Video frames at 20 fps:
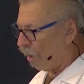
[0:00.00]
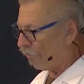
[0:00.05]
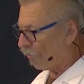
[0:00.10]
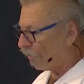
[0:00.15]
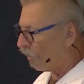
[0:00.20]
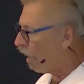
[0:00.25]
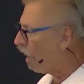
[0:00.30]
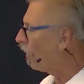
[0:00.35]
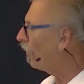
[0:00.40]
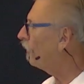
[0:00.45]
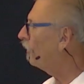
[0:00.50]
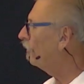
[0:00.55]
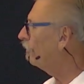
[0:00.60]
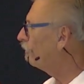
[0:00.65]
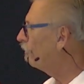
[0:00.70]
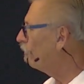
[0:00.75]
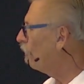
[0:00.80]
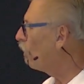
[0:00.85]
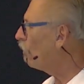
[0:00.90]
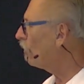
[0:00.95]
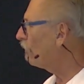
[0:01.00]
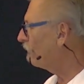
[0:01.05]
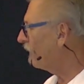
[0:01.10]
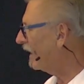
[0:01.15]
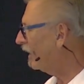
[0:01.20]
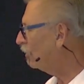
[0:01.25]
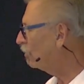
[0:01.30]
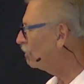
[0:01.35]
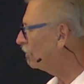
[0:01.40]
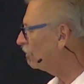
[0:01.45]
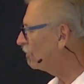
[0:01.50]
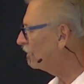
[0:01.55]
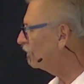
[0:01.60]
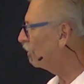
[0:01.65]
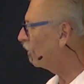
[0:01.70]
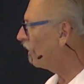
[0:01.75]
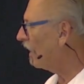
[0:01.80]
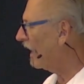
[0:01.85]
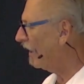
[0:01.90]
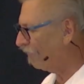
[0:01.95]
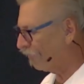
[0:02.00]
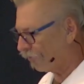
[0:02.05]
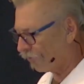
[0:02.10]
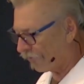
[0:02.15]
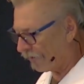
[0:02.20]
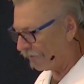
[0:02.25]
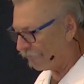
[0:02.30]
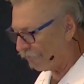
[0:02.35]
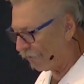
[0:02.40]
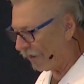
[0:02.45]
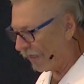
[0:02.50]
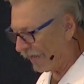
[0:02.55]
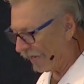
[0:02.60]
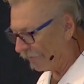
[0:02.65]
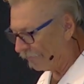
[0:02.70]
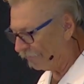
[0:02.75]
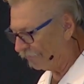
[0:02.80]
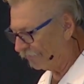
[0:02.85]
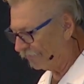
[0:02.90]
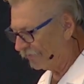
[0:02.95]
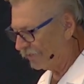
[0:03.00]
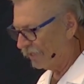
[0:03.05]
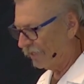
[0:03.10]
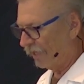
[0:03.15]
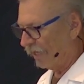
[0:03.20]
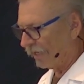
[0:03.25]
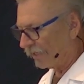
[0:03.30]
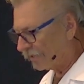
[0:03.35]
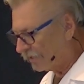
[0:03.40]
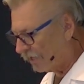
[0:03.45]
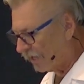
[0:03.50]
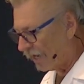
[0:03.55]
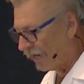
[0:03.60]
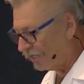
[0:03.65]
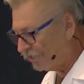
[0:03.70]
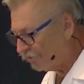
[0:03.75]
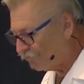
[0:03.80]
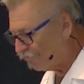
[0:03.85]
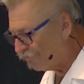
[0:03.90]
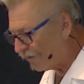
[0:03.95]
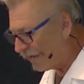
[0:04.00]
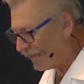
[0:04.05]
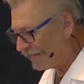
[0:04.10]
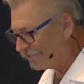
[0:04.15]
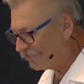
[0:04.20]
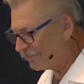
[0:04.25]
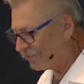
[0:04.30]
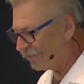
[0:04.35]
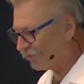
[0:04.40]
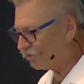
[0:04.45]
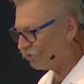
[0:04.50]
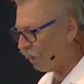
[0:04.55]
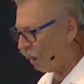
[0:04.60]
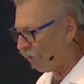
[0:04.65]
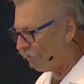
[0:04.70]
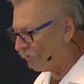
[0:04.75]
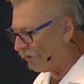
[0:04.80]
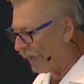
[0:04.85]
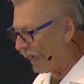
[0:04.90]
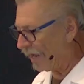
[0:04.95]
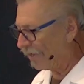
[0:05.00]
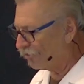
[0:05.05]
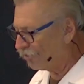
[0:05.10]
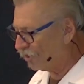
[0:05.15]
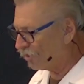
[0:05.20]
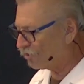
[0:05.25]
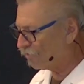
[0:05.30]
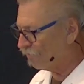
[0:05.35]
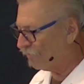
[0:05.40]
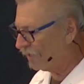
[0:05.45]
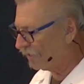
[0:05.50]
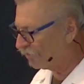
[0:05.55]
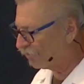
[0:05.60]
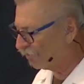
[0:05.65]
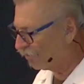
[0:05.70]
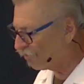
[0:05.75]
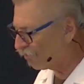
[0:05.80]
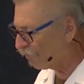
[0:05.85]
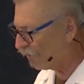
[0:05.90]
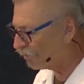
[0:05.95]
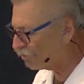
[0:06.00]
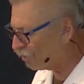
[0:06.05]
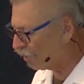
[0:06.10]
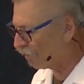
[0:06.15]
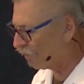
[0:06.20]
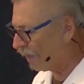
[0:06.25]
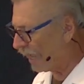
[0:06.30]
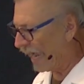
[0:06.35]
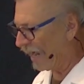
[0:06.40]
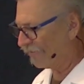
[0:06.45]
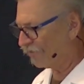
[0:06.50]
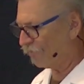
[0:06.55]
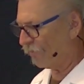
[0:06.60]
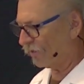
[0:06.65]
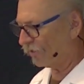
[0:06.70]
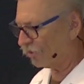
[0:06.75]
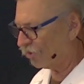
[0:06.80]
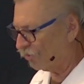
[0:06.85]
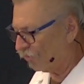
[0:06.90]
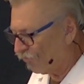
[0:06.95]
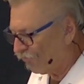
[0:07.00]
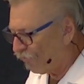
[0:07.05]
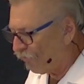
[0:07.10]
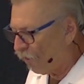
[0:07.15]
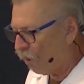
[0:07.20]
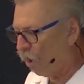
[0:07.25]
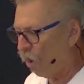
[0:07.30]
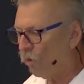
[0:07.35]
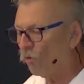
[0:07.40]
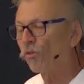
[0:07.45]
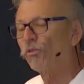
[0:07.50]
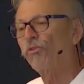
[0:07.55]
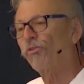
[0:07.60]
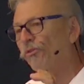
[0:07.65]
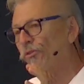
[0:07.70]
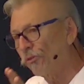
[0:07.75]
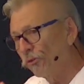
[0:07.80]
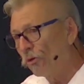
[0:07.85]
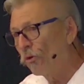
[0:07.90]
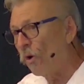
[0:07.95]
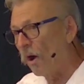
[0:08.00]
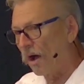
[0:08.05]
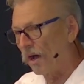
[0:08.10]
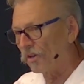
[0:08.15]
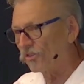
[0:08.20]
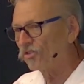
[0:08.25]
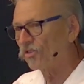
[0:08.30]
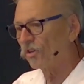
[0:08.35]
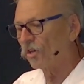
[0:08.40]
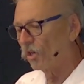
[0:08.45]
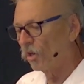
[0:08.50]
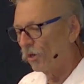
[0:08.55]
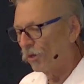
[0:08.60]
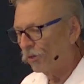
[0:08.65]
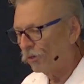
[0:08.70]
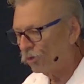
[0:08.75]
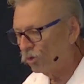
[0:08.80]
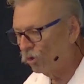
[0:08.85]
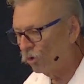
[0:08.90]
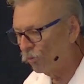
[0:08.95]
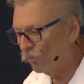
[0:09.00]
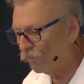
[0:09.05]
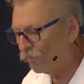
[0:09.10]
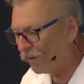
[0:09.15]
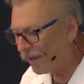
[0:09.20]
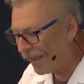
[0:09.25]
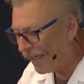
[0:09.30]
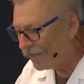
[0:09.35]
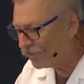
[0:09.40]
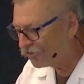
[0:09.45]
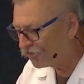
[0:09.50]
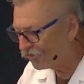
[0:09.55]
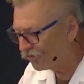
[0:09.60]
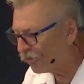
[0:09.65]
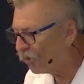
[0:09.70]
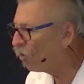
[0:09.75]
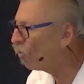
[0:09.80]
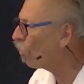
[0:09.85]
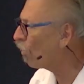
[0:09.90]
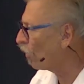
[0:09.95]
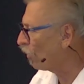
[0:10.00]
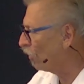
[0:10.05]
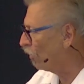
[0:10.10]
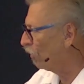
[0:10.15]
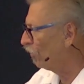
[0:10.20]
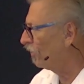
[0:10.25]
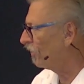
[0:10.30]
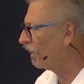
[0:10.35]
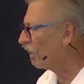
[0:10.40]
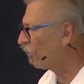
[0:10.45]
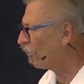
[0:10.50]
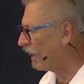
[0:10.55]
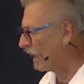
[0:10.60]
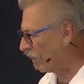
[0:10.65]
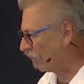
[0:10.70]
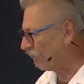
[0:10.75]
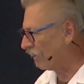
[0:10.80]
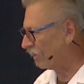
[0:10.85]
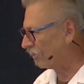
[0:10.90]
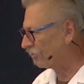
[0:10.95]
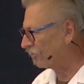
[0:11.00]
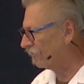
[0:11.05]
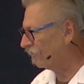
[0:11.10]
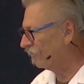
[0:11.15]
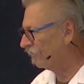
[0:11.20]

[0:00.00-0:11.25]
there other motivations in your life that are at play? God's blessings are not just meant to enrich our lives, but to flow through us to bless the world around us.